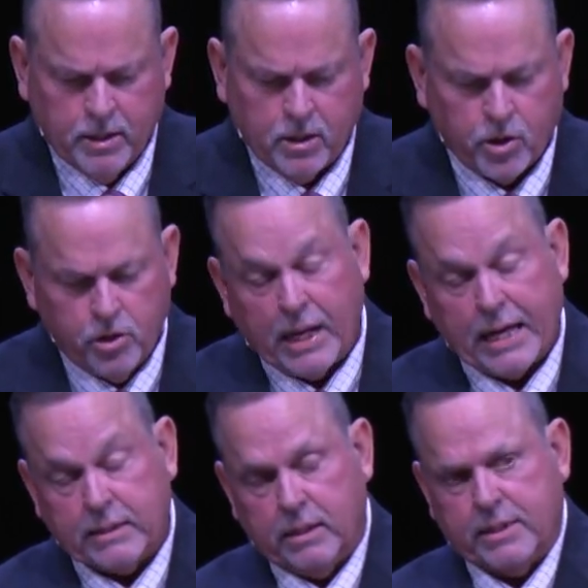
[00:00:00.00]
Are you
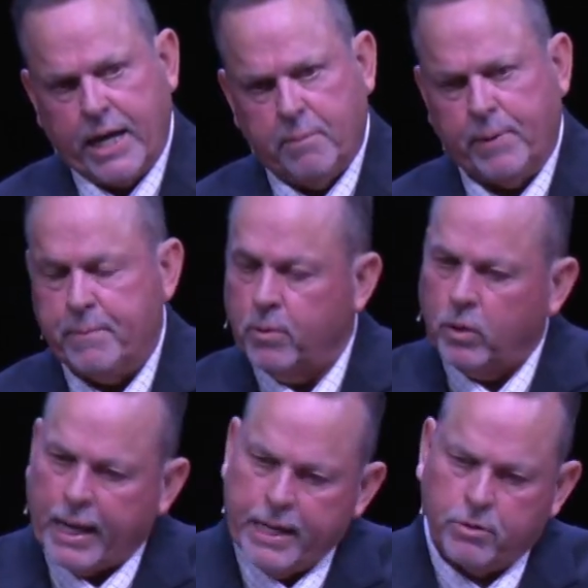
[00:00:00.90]
like the town people
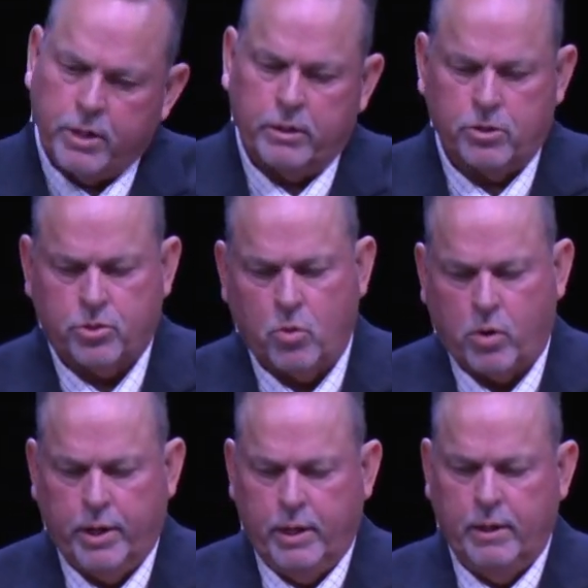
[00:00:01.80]
later in the
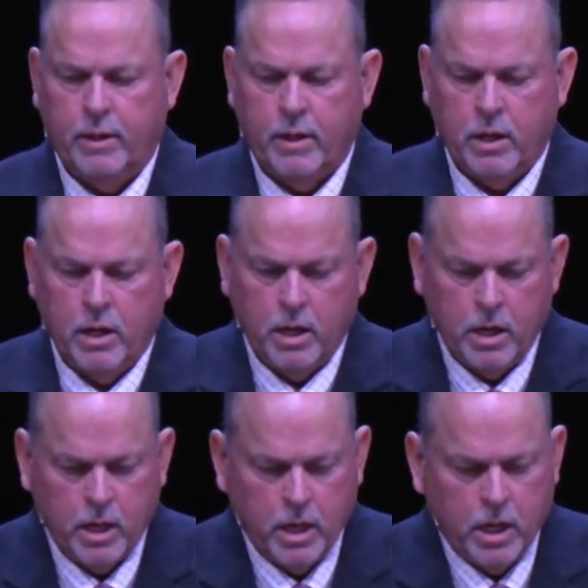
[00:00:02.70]
story?
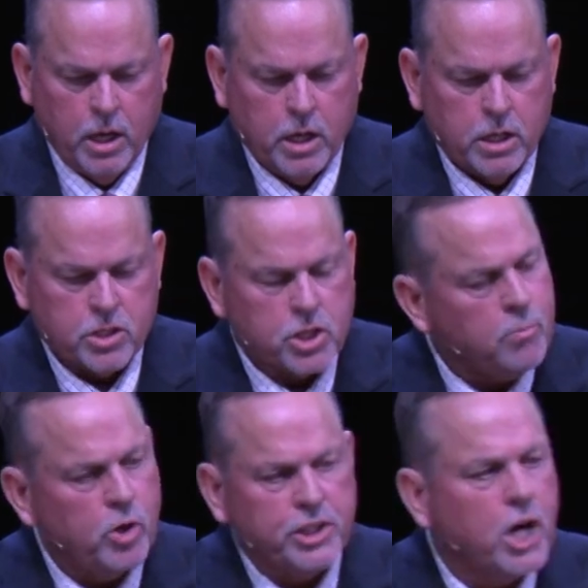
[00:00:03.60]

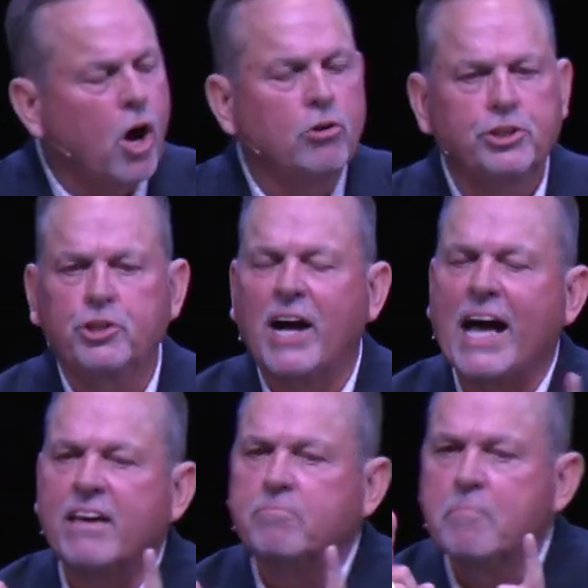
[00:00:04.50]
Someone told you, I
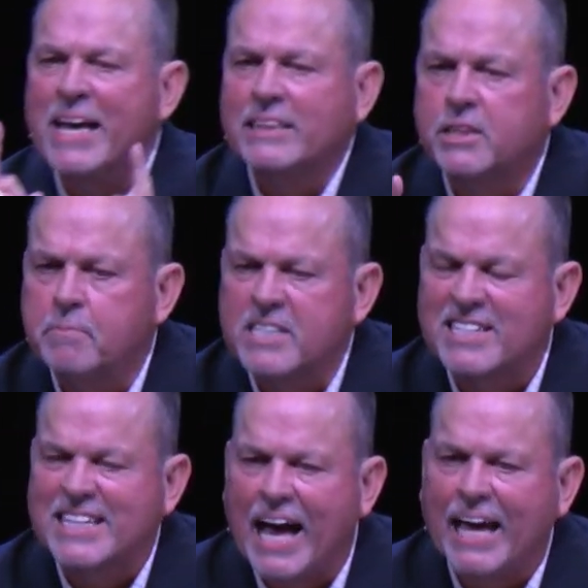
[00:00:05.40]
have met the Messiah.